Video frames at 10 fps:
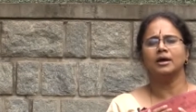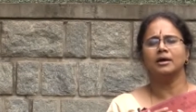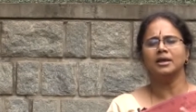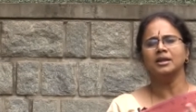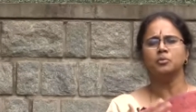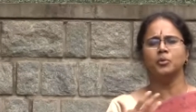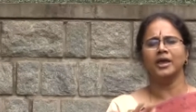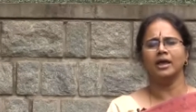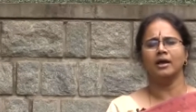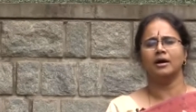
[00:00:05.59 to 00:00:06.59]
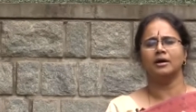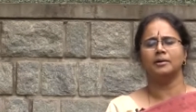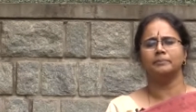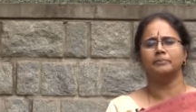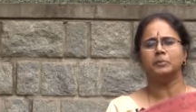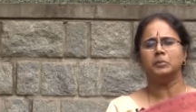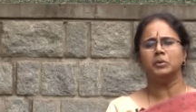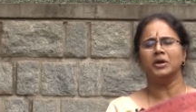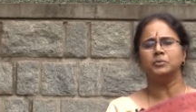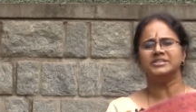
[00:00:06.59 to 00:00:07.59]
uh, in a way, um,
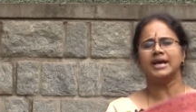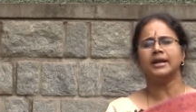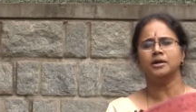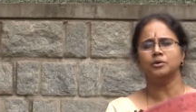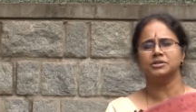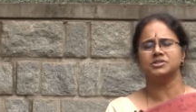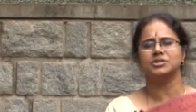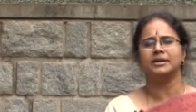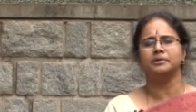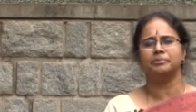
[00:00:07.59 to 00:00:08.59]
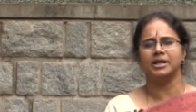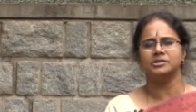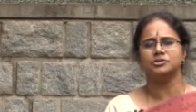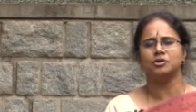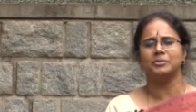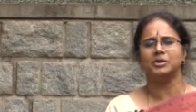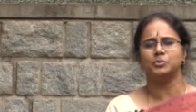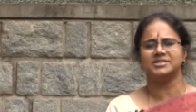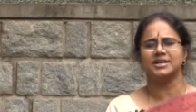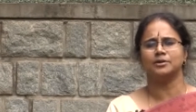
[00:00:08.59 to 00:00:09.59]
when we sat down and started brainstorming,
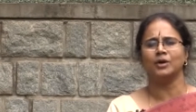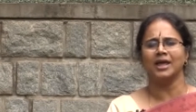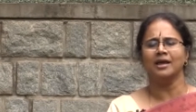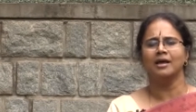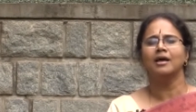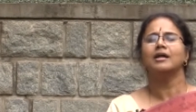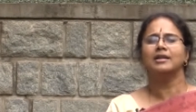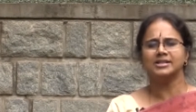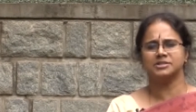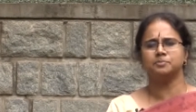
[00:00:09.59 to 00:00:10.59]
we said, okay, let's